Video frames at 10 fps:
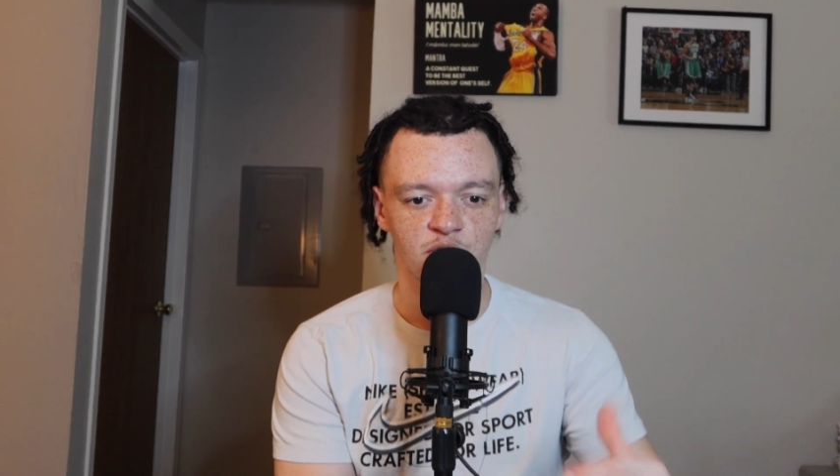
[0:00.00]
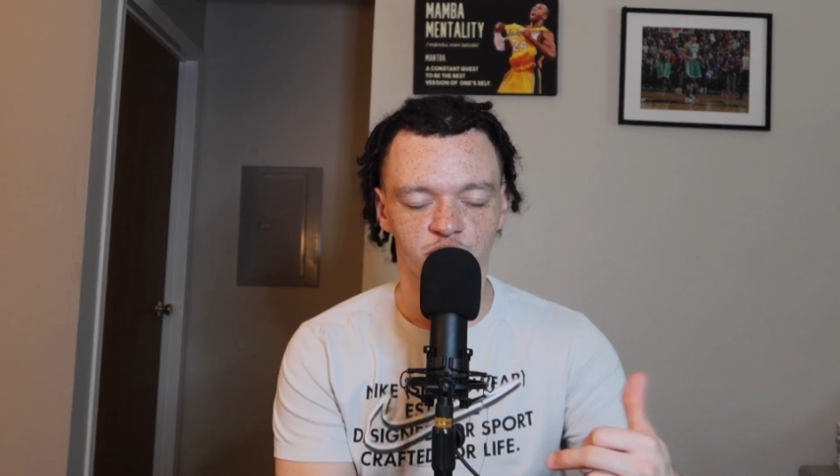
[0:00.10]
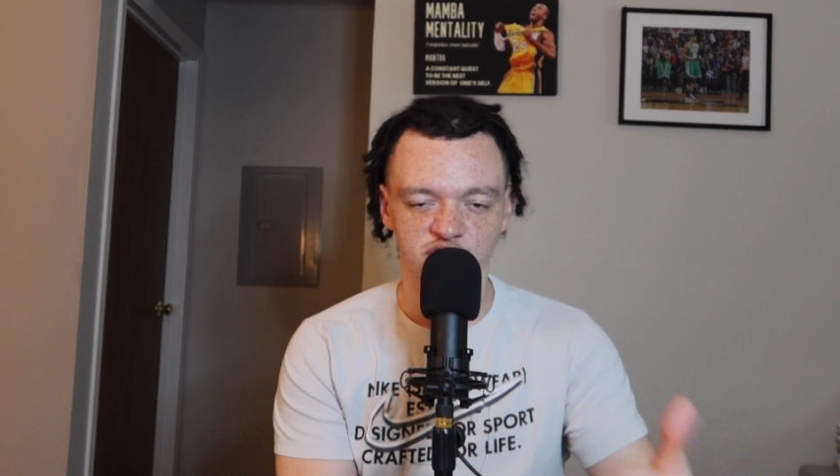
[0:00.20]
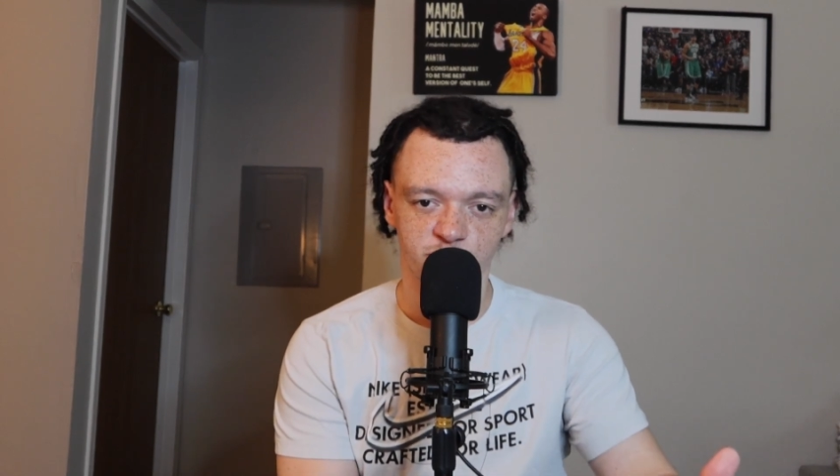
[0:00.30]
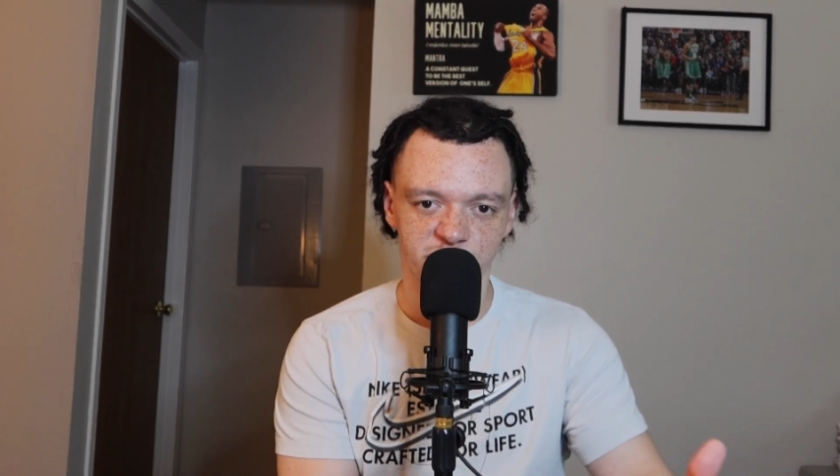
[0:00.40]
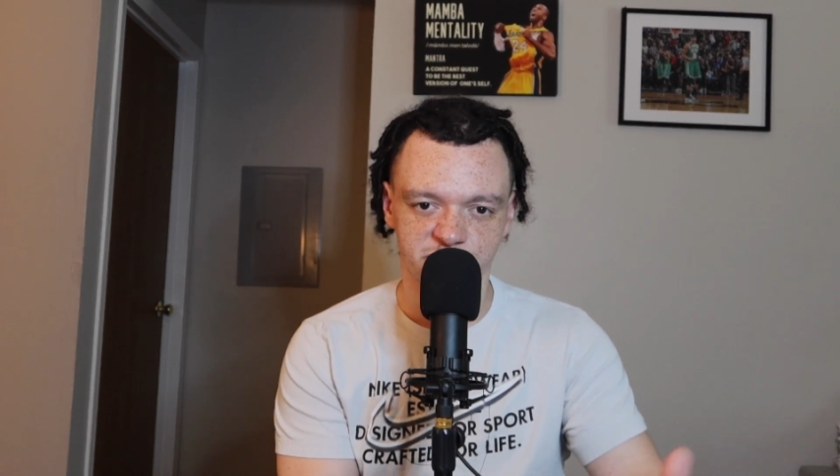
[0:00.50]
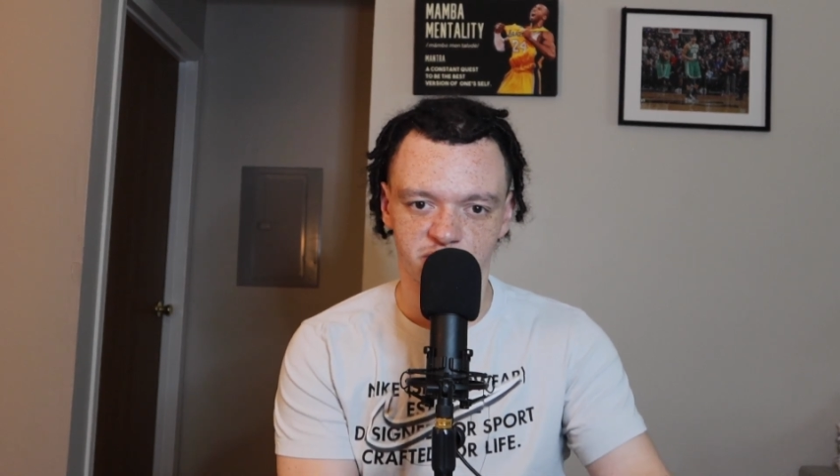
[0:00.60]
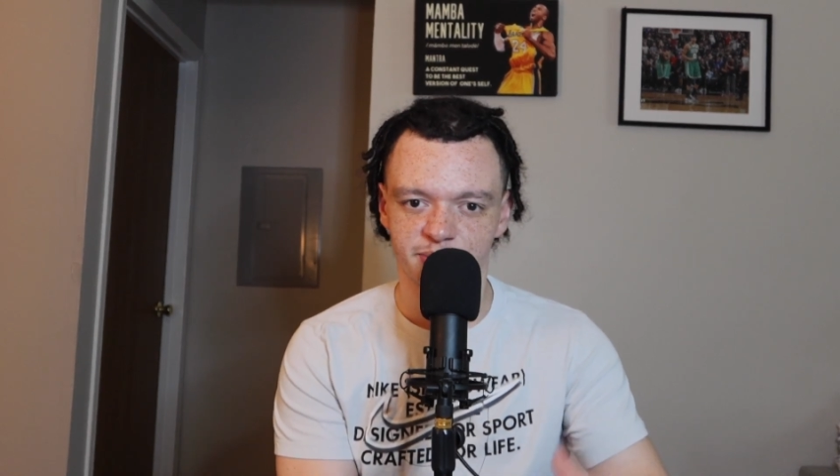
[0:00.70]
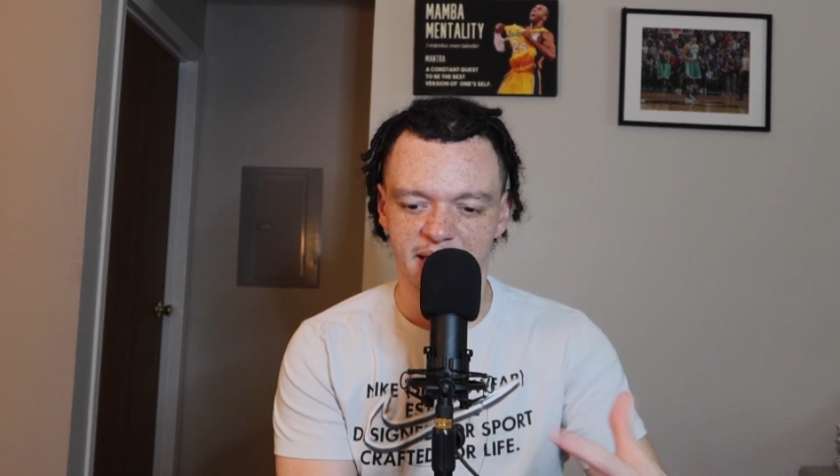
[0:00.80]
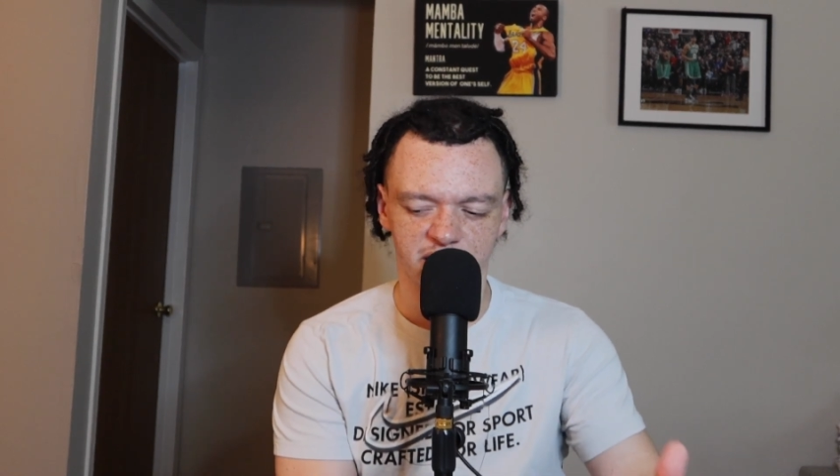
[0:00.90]
Russell
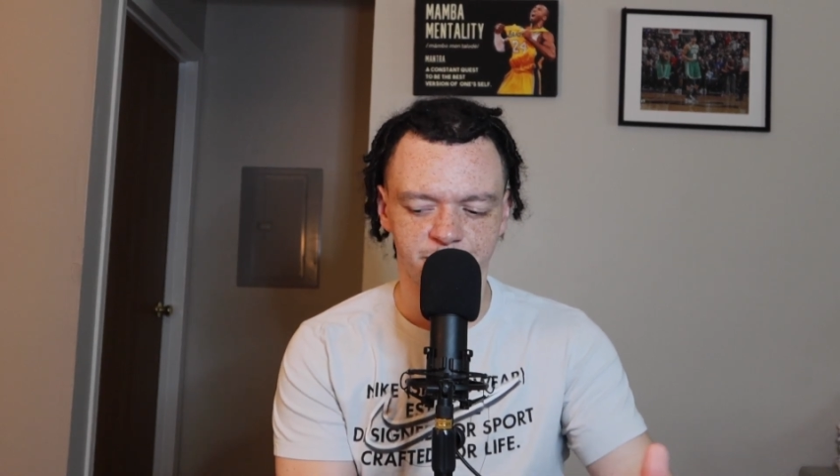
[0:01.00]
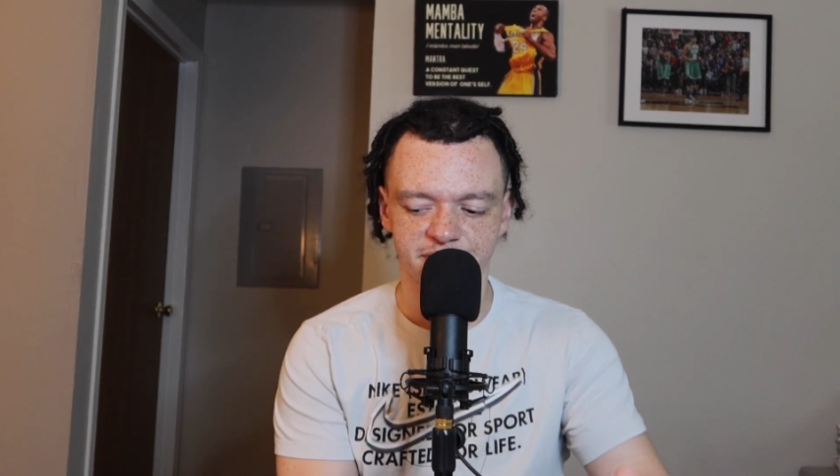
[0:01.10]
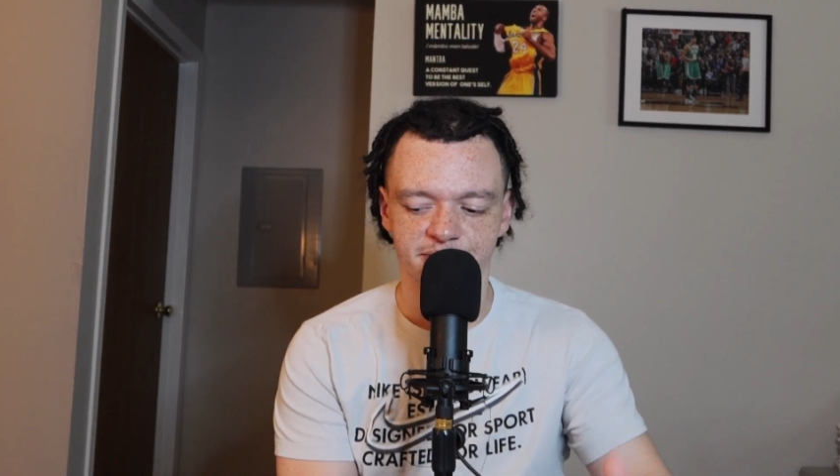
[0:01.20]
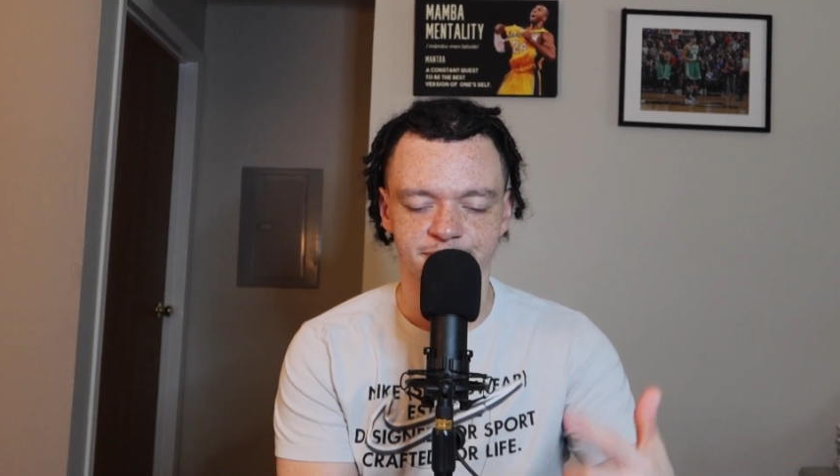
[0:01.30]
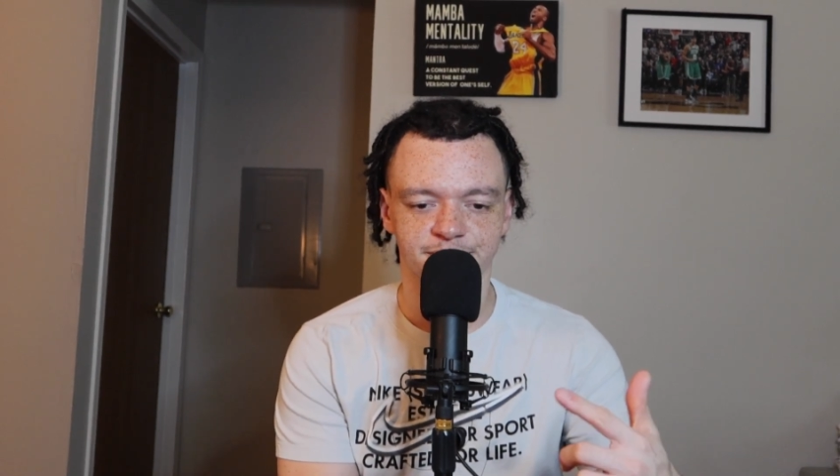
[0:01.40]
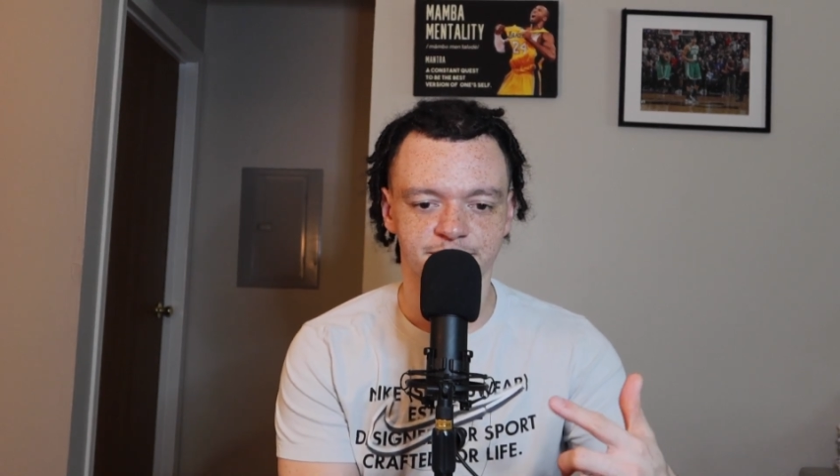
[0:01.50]
Westbrook, Bradley Beal.